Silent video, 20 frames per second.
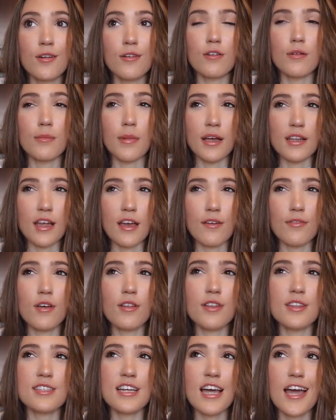for my life
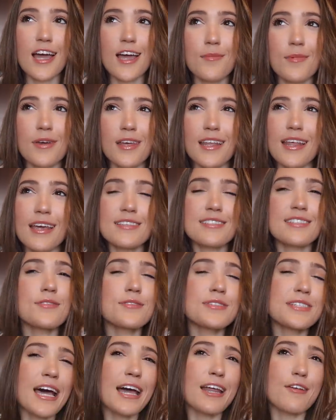all the time. And that
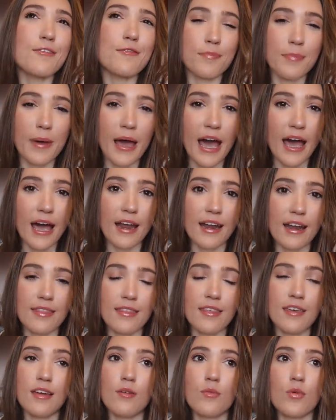sounds kind of bad. I
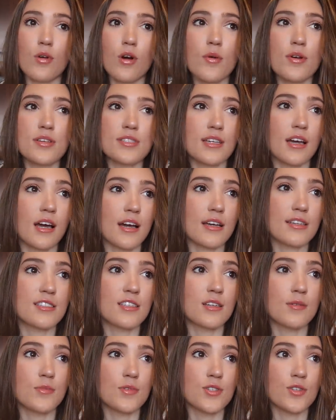think we're always
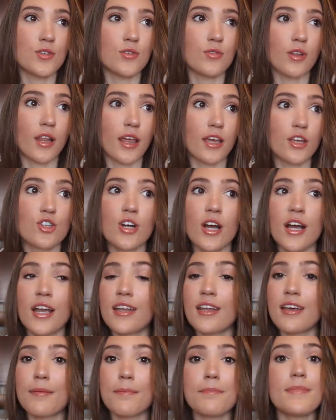accustomed to like
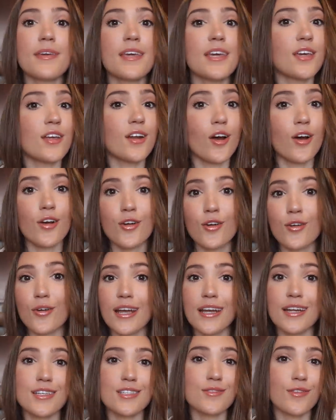trying to meet our
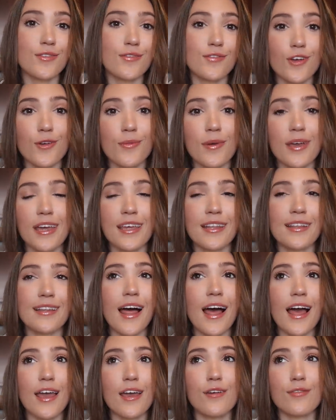greatest fulfillment in
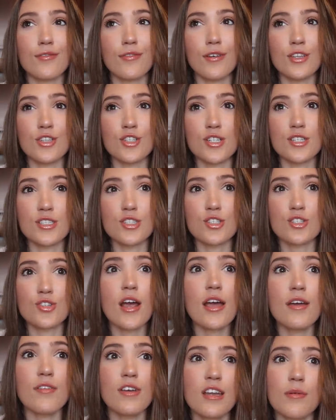life and just
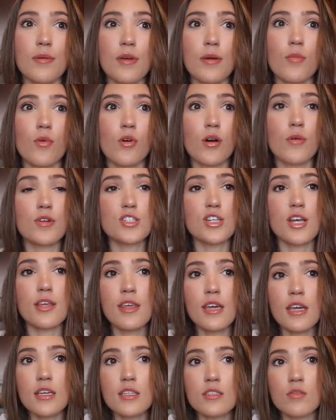striving to be more, which I
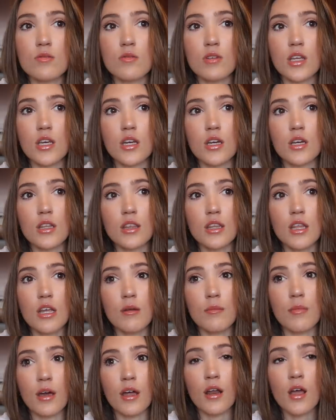think is a really good
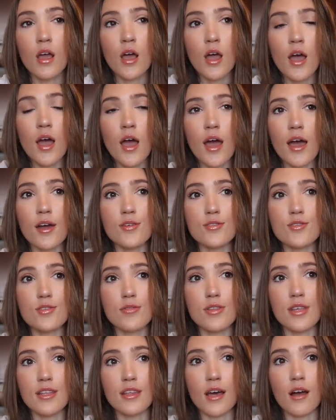thing. But I
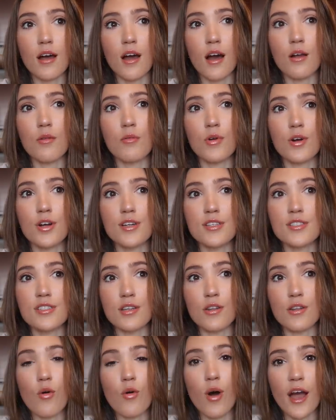also think that God works
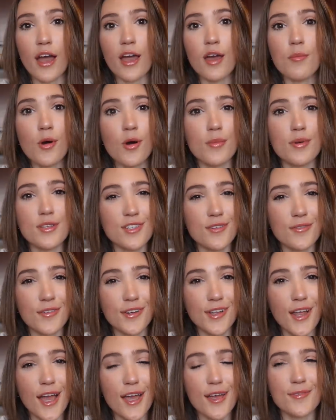quiet moments of
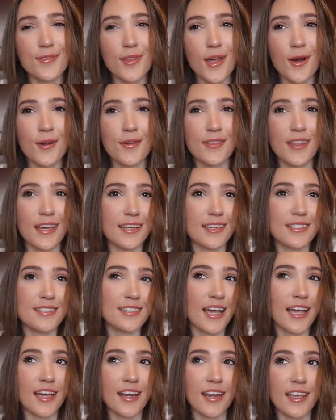our life that aren't that
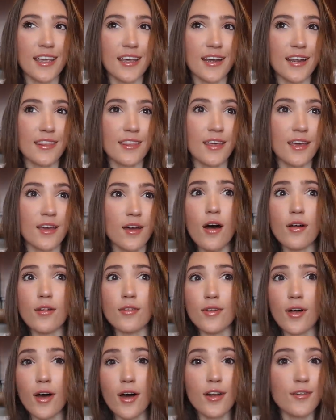exciting. And I think a
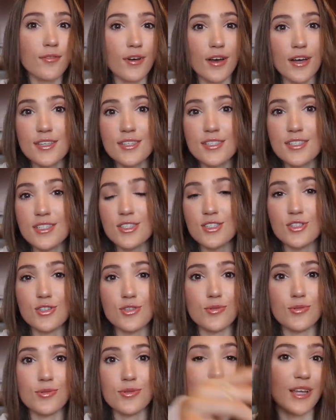lot of us
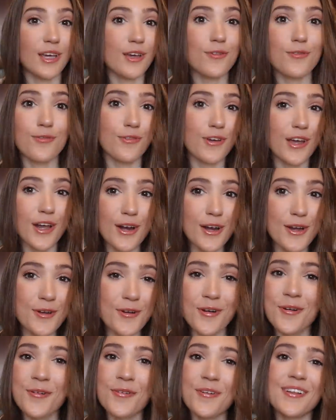do live very
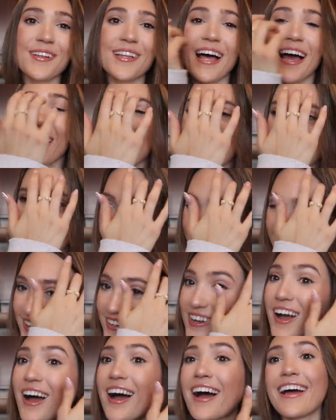normal lives that
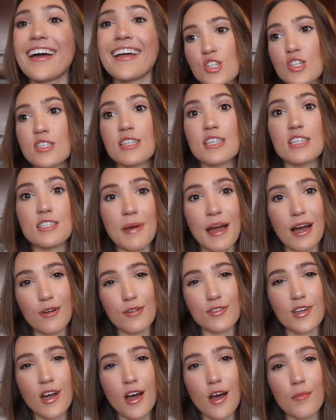are not just these
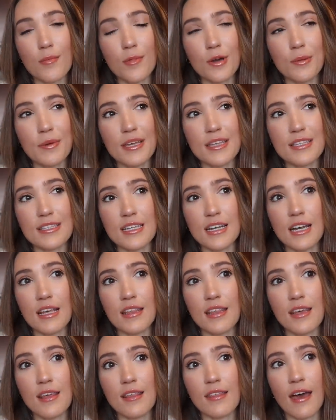mountaintop moments. And I
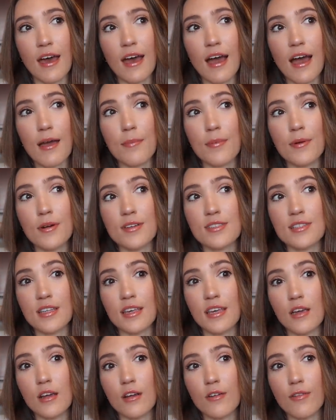think that I
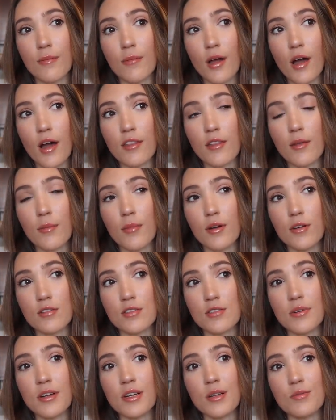personally hear from God the
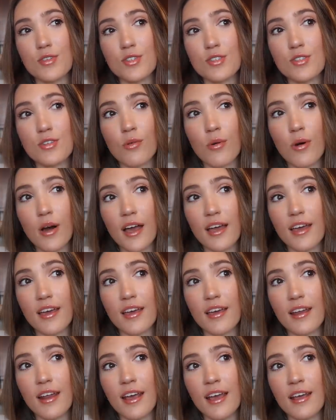most when I'm just
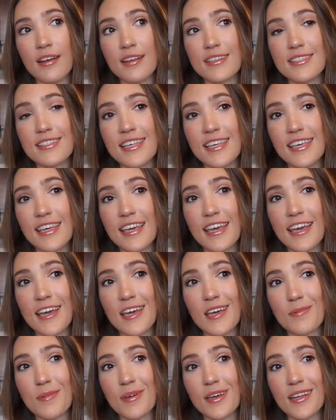quiet and seeking
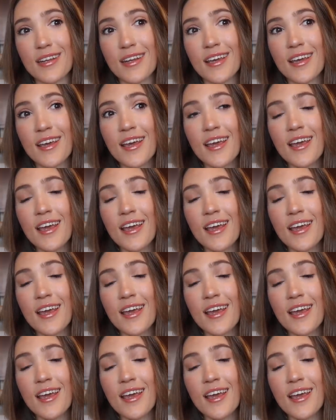Him and